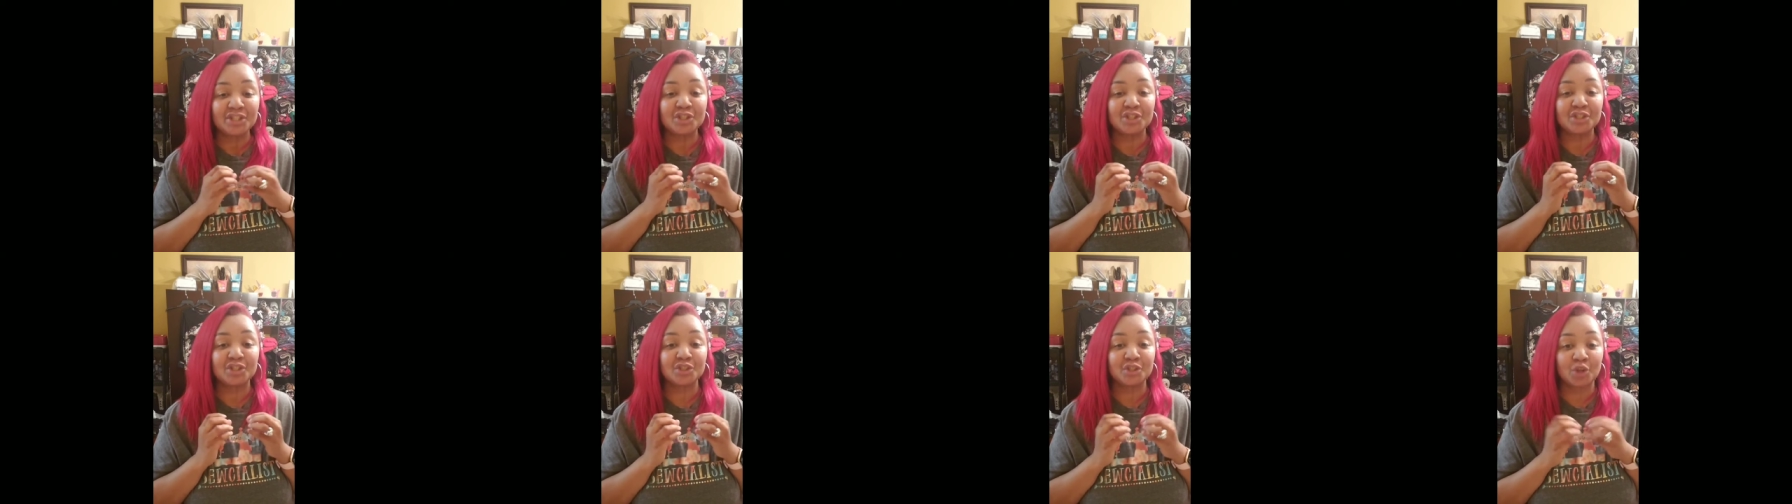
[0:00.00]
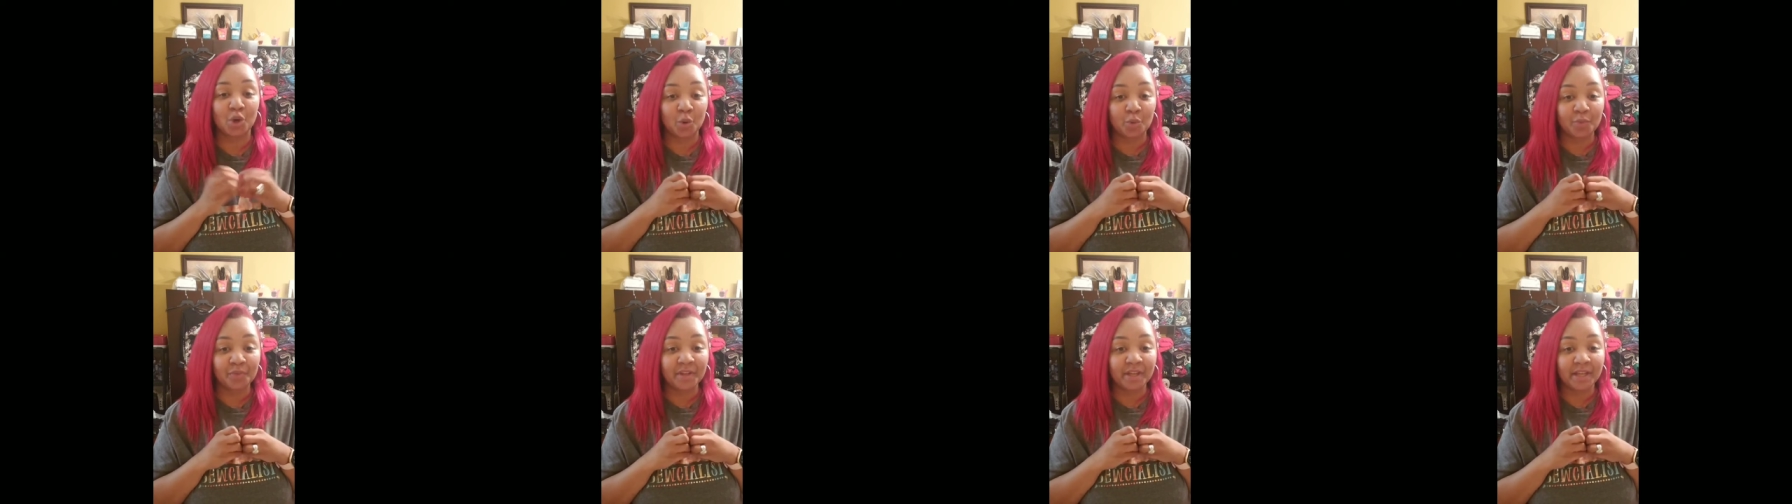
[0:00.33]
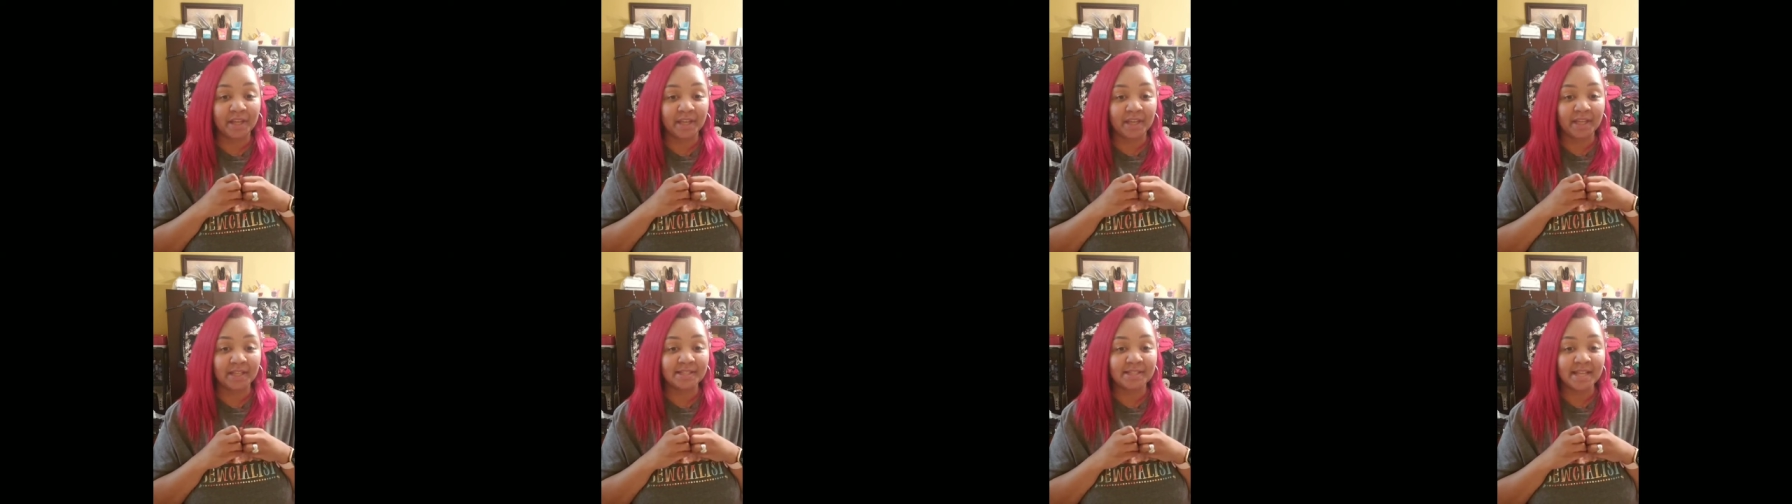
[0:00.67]
to sew
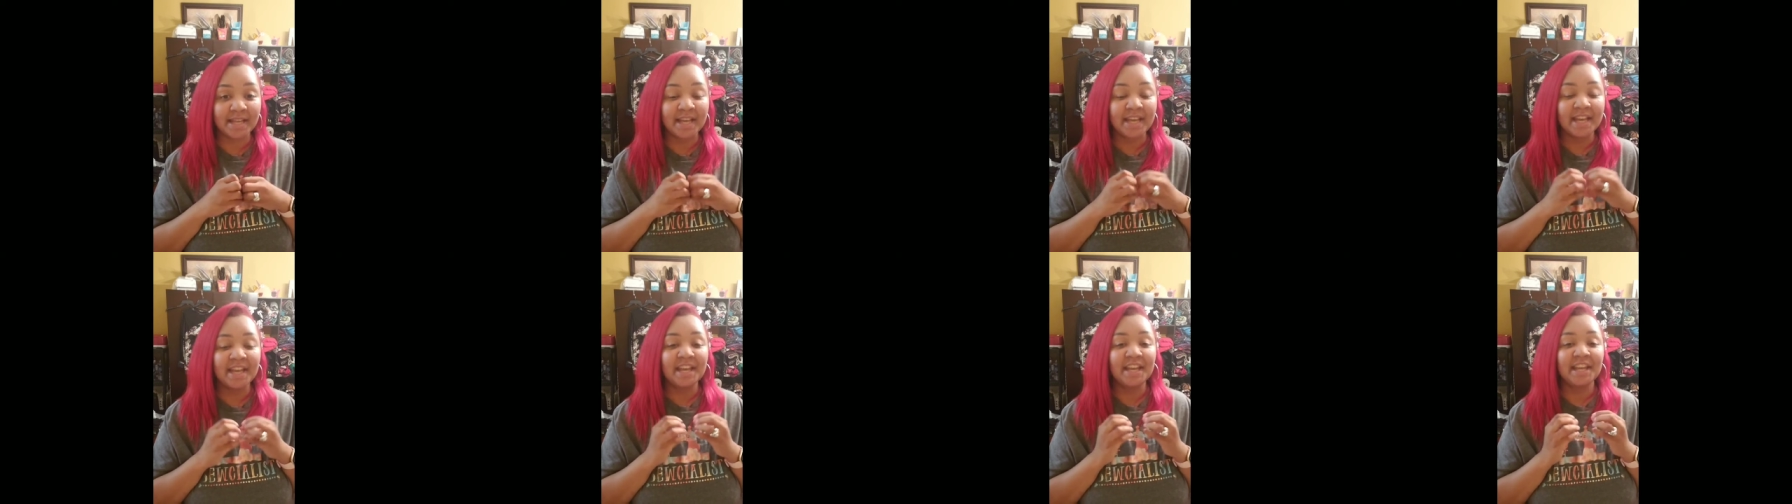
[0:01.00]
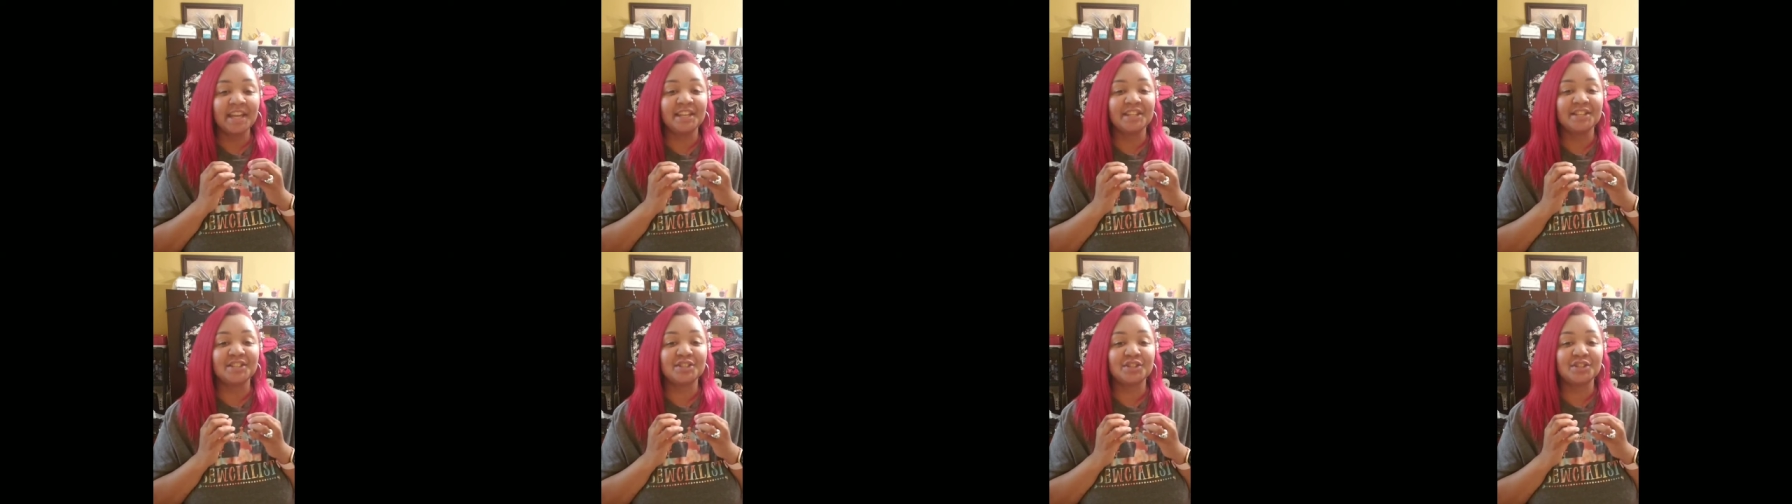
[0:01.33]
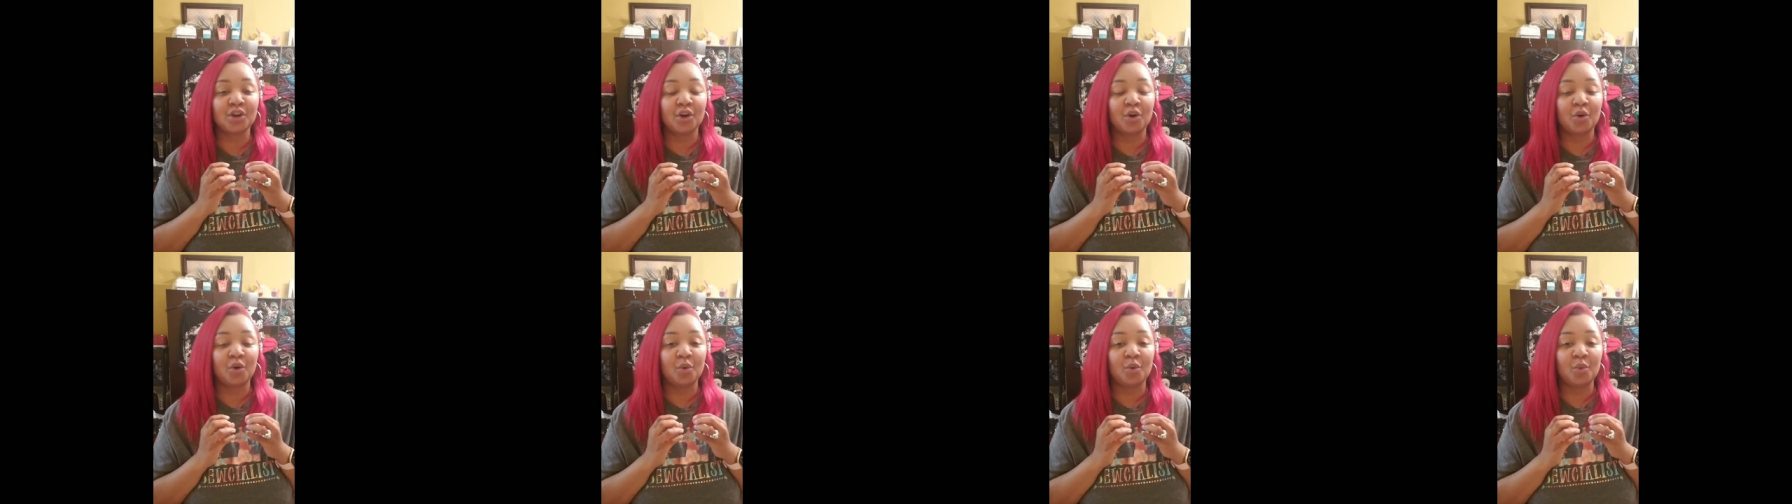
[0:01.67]
things is
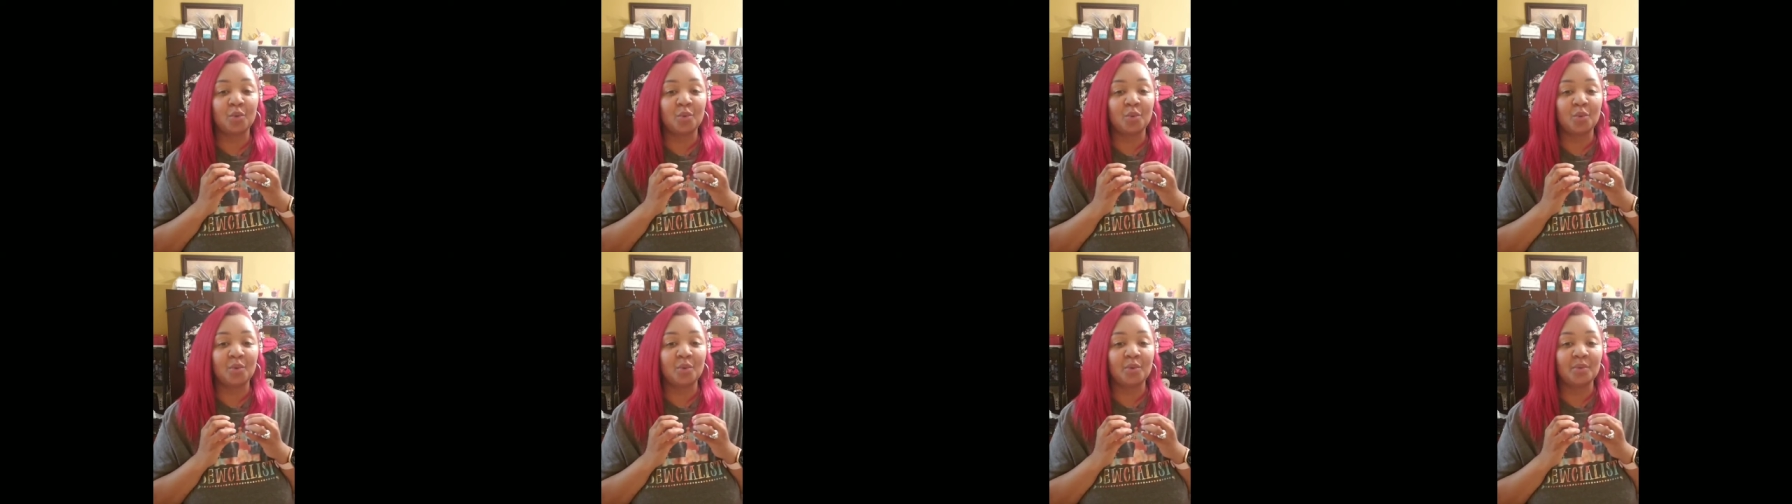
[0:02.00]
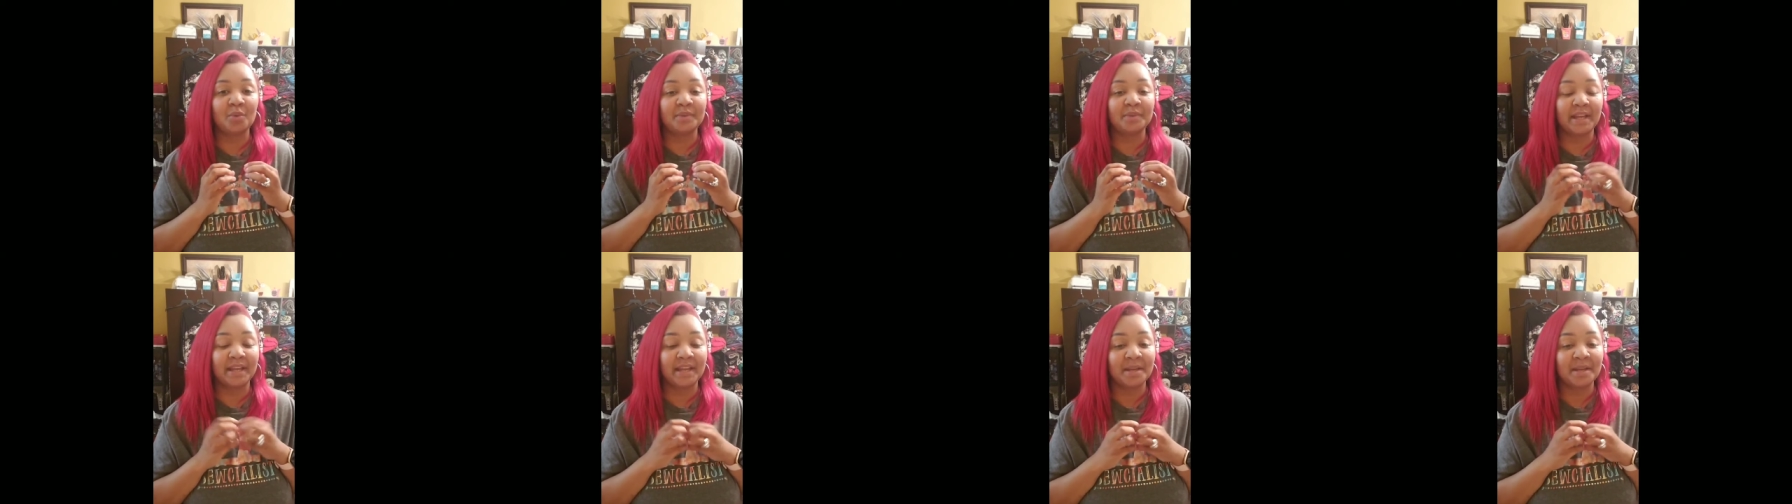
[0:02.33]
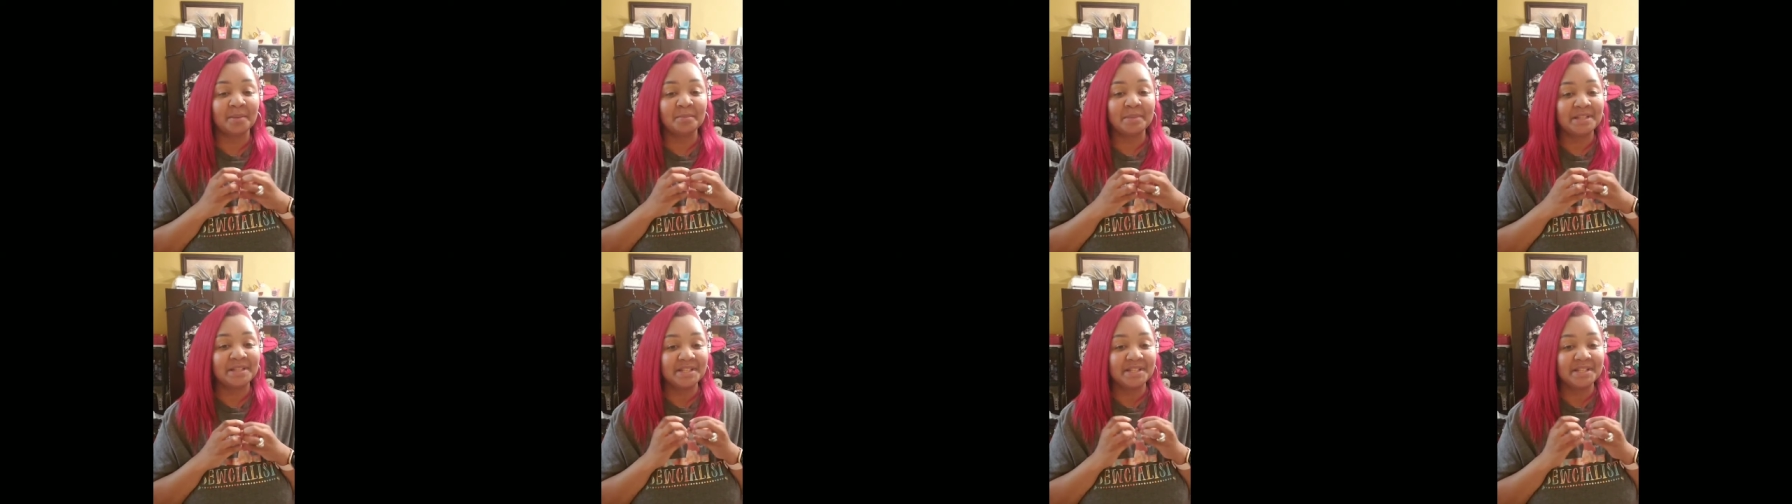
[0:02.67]
so they can be